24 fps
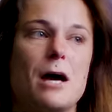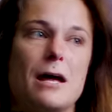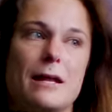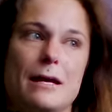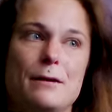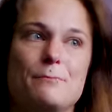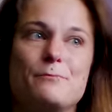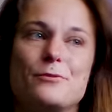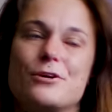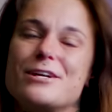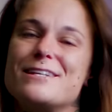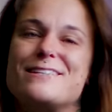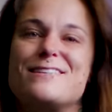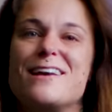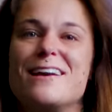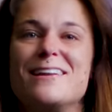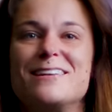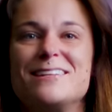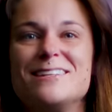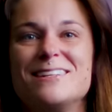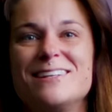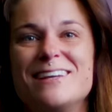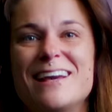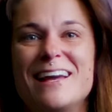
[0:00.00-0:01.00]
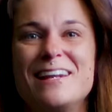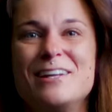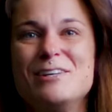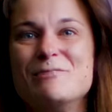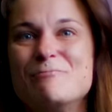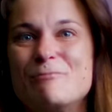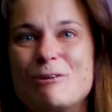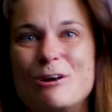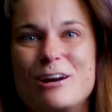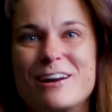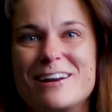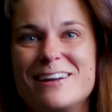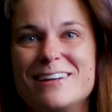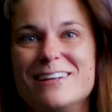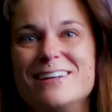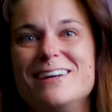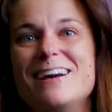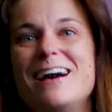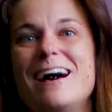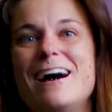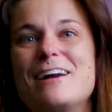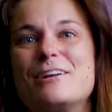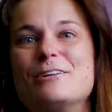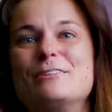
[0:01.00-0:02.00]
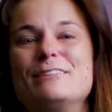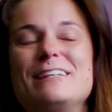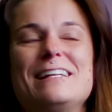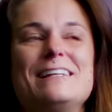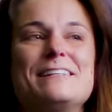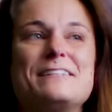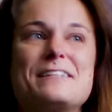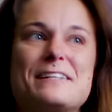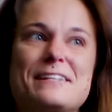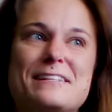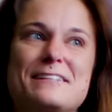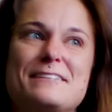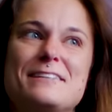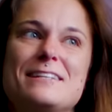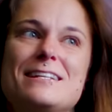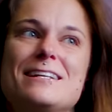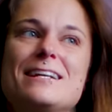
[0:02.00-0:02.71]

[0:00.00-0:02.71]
I'm not in prison anymore. I don't need to